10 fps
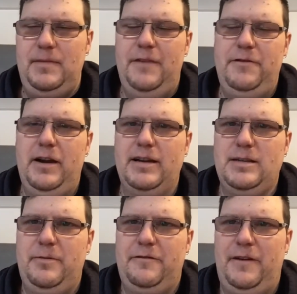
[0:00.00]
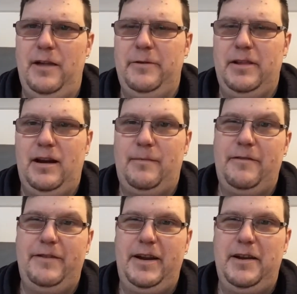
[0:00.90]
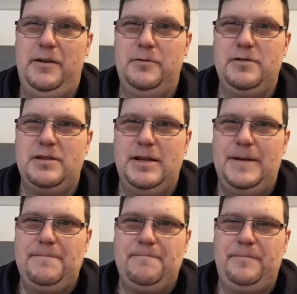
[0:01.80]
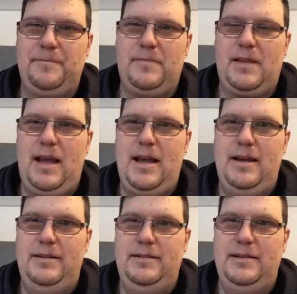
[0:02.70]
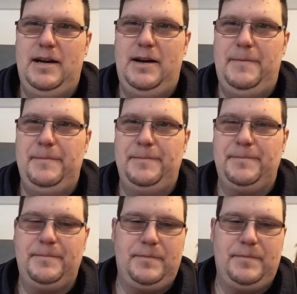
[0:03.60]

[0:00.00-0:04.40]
If you guys have been following along on my videos and um,